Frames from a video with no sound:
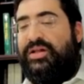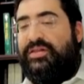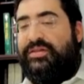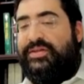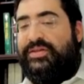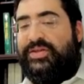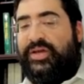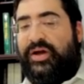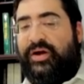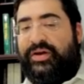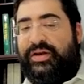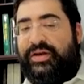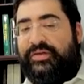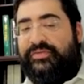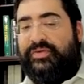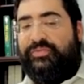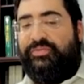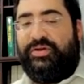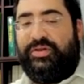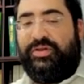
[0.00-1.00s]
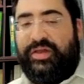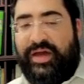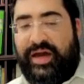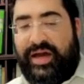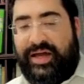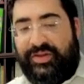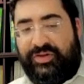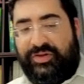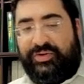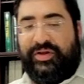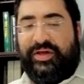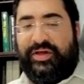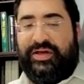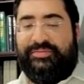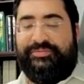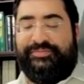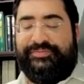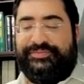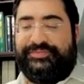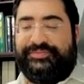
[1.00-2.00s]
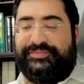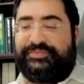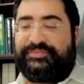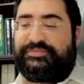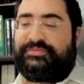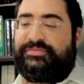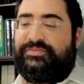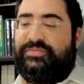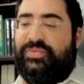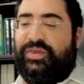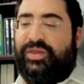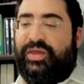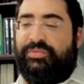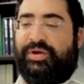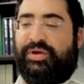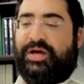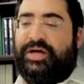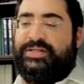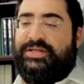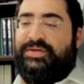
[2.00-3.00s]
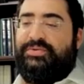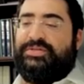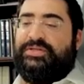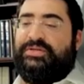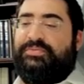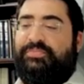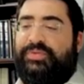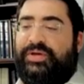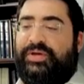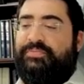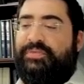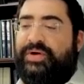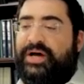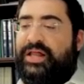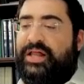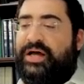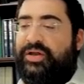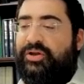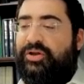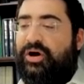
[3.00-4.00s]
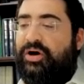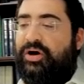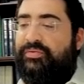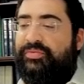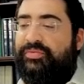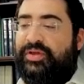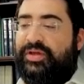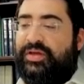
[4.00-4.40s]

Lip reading: the Torah never really entered him because he was a big Baal Hana,